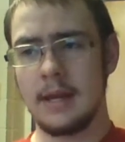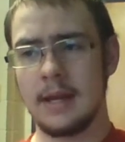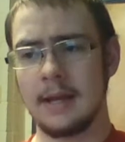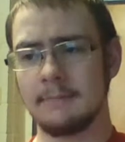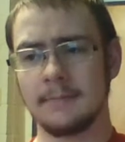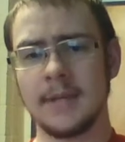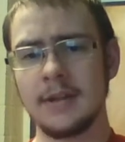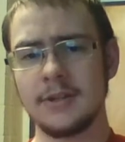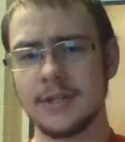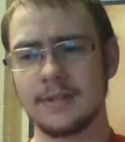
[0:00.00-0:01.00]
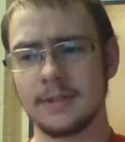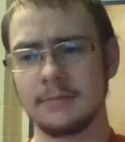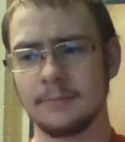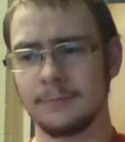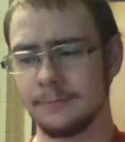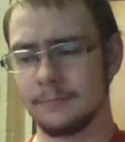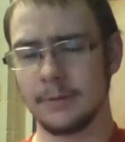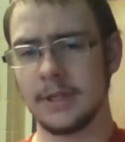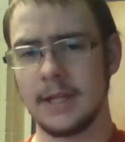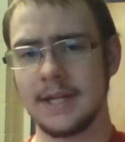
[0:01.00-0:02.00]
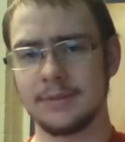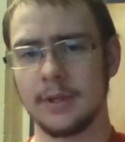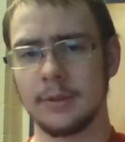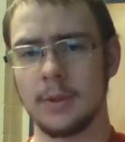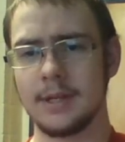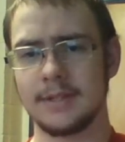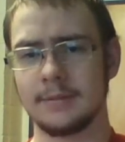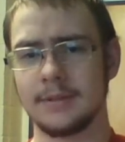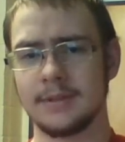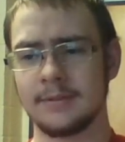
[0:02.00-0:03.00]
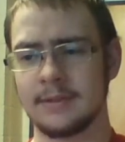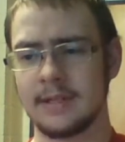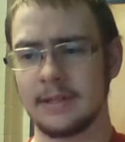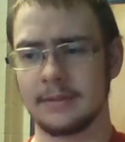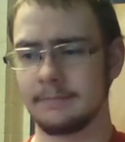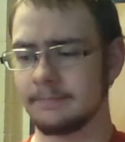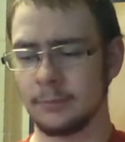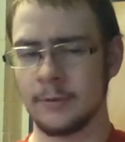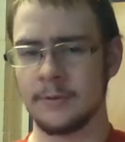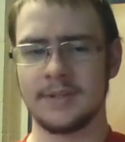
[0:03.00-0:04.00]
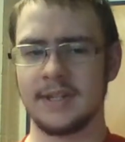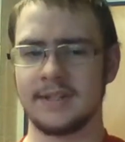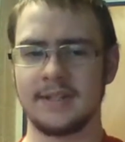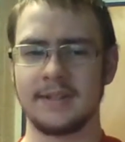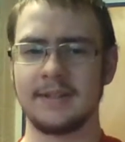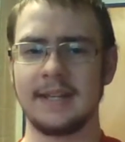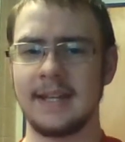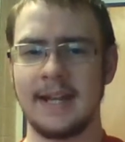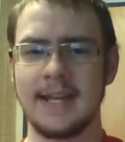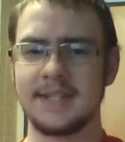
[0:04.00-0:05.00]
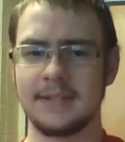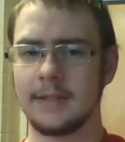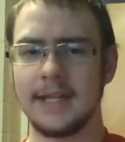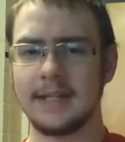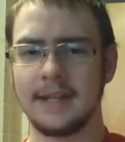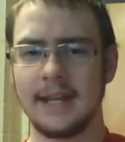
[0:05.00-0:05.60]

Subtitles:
I kind of just realized what it was. It was just like one of those things that it hits you late in the